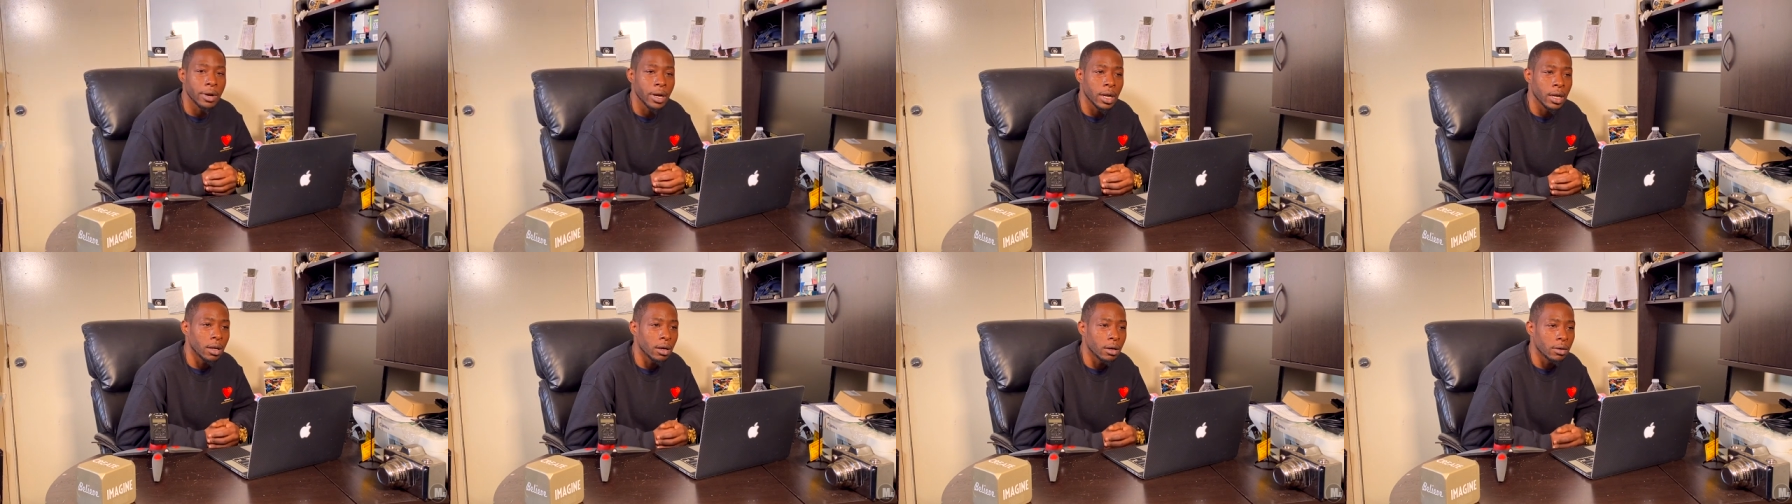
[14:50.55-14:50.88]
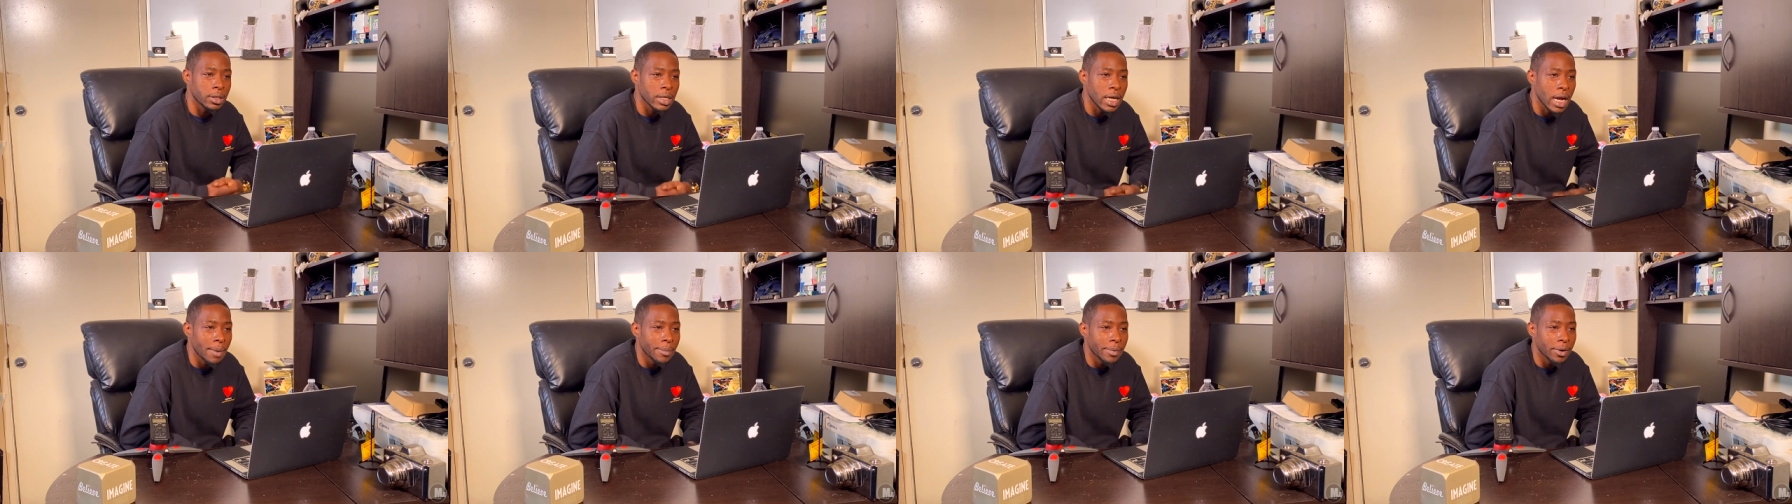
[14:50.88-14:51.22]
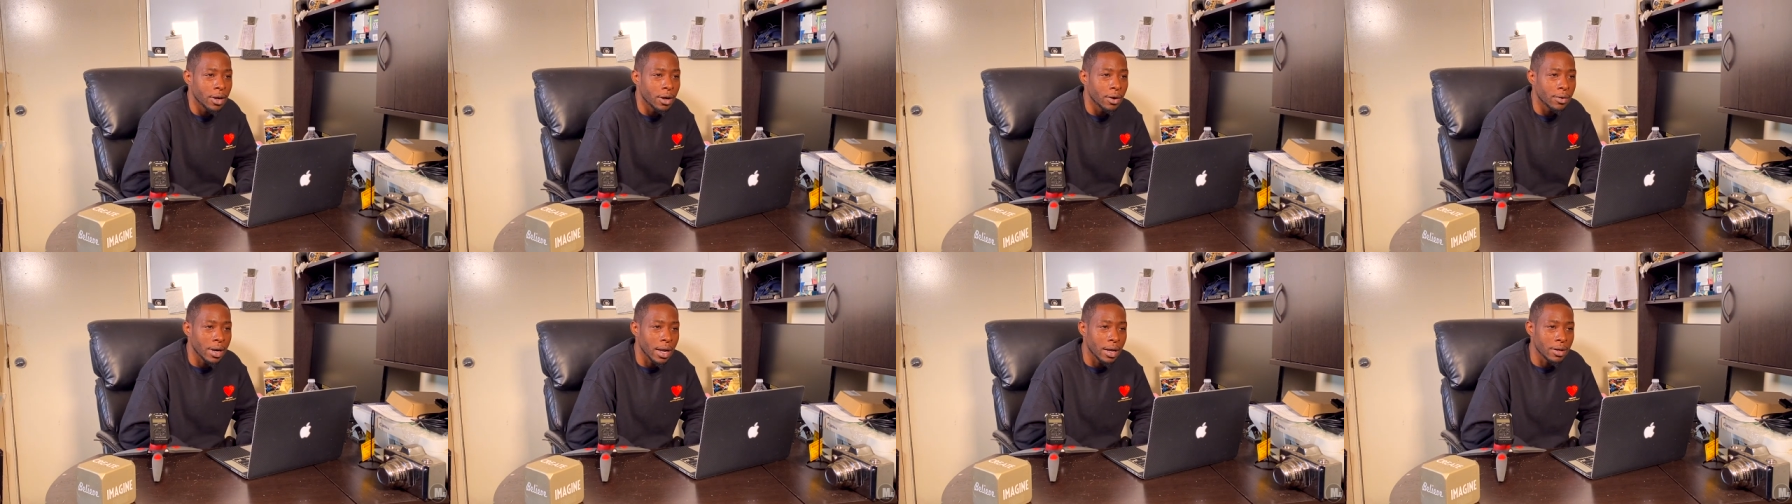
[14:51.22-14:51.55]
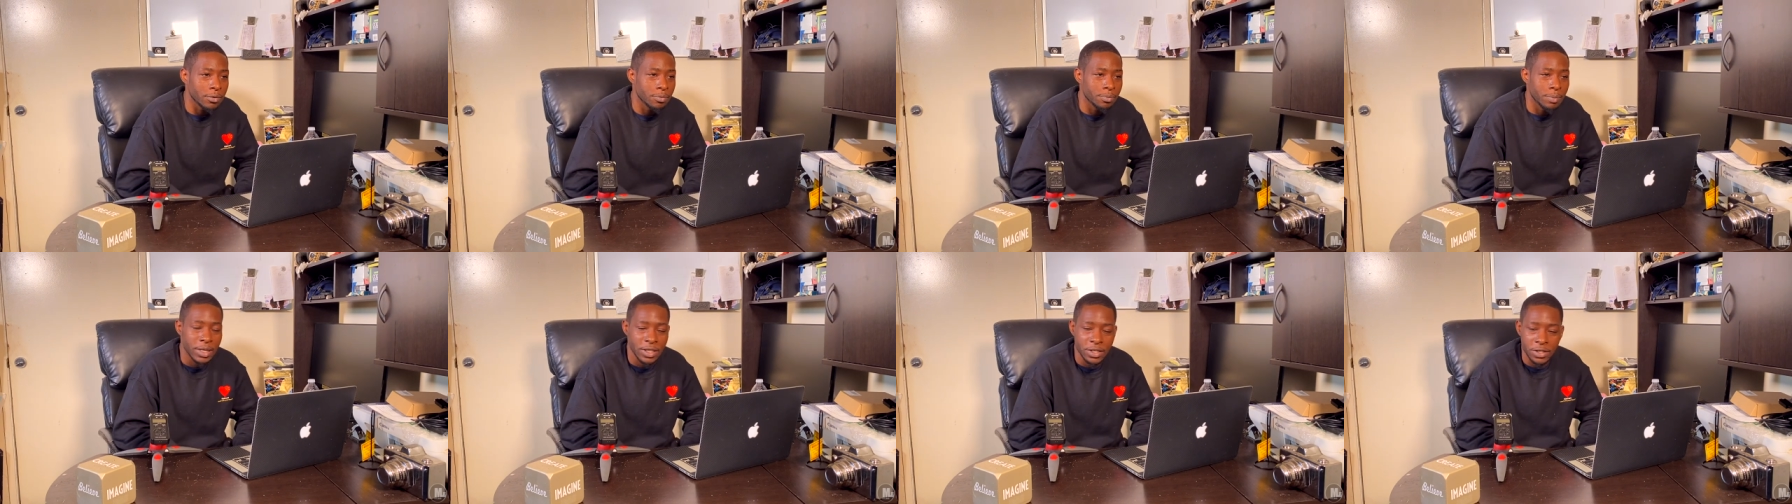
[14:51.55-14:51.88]
a long time ago when I was
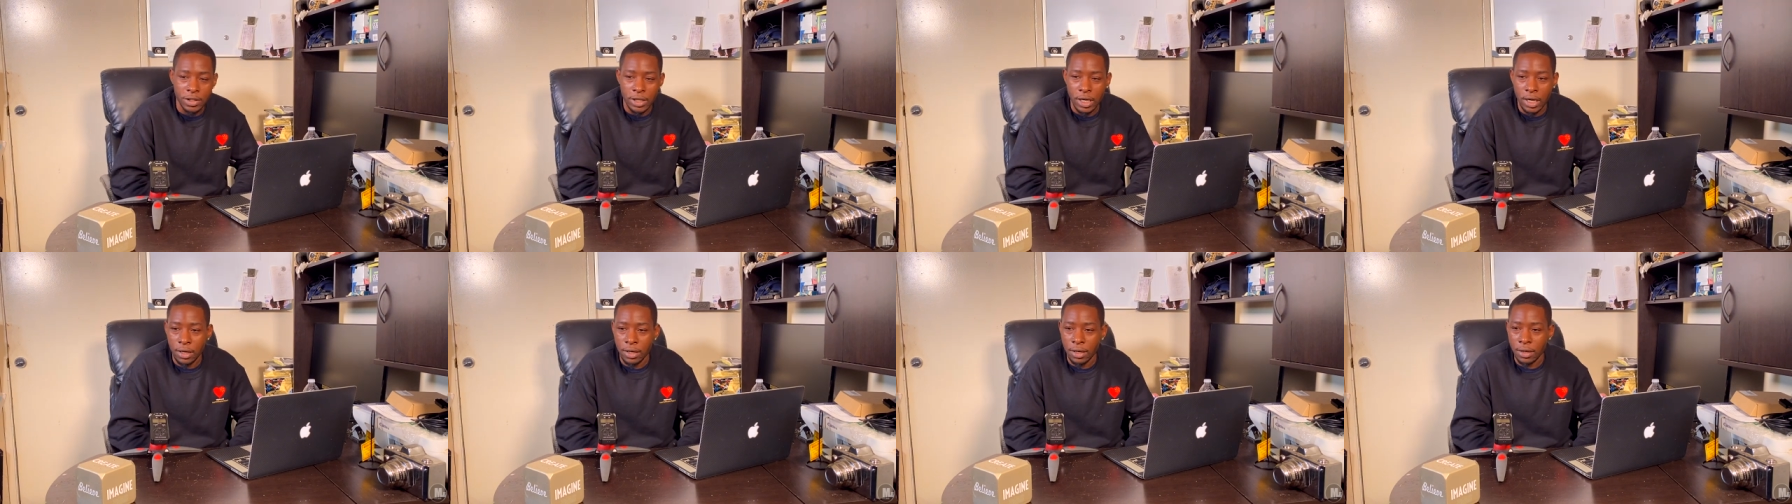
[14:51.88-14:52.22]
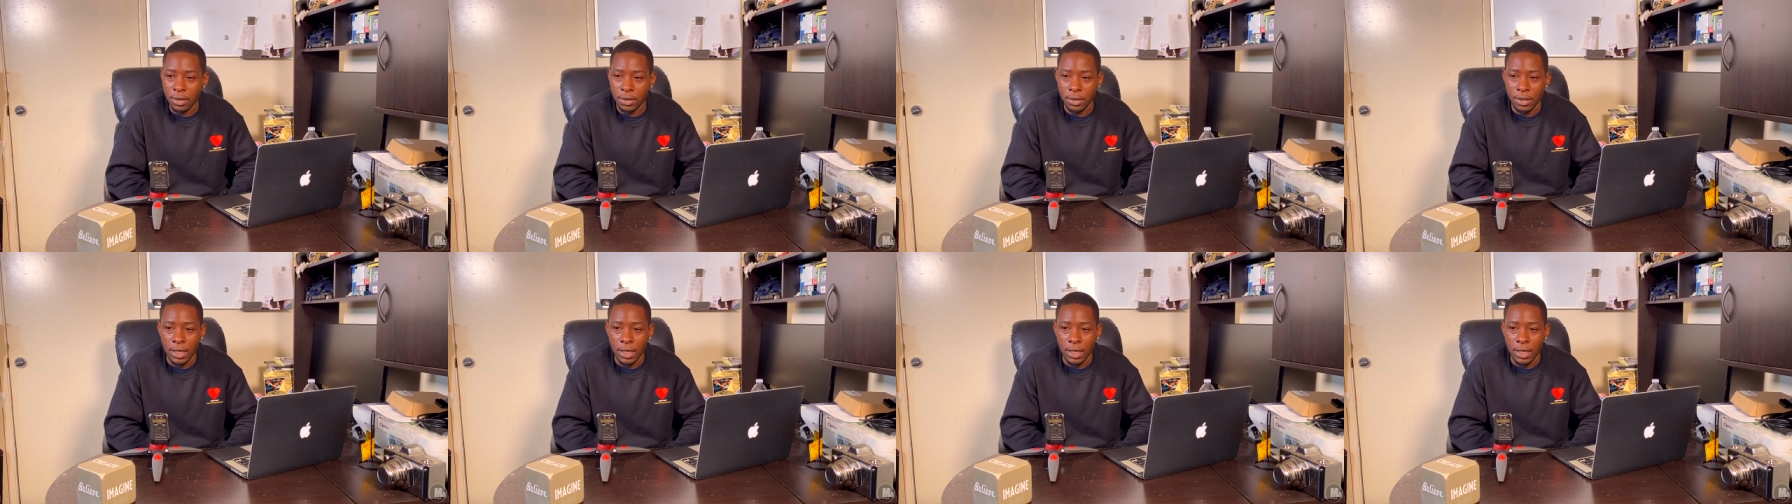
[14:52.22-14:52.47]
much younger,